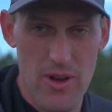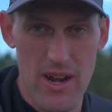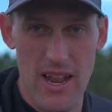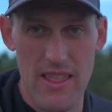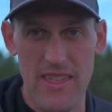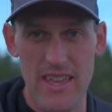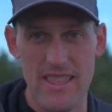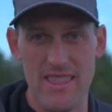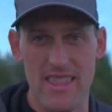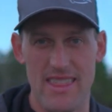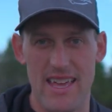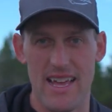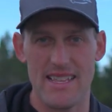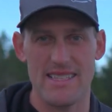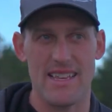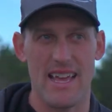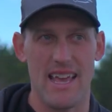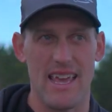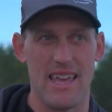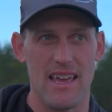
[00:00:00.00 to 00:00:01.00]
And I think that
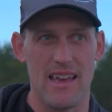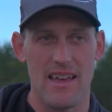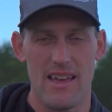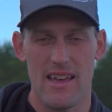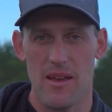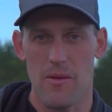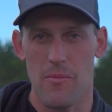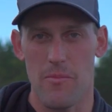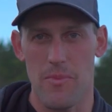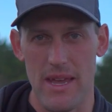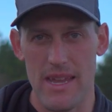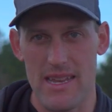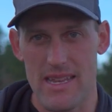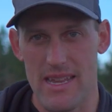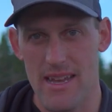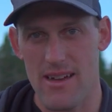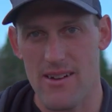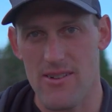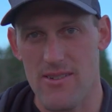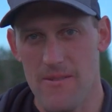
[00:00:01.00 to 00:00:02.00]
that's a big
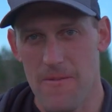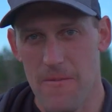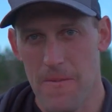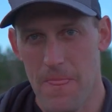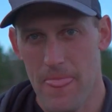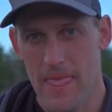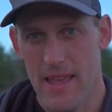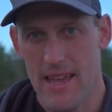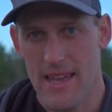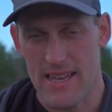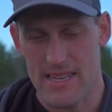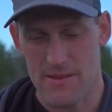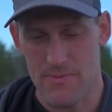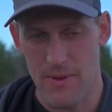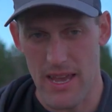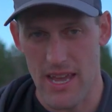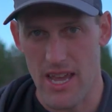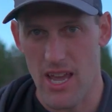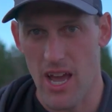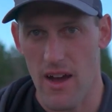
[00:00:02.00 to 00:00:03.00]
deal, is
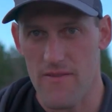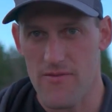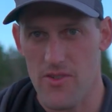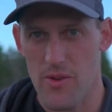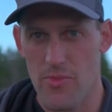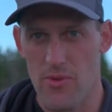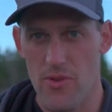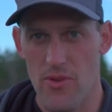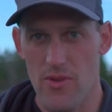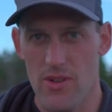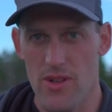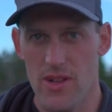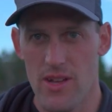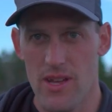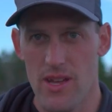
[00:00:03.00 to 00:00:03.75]
being comfortable.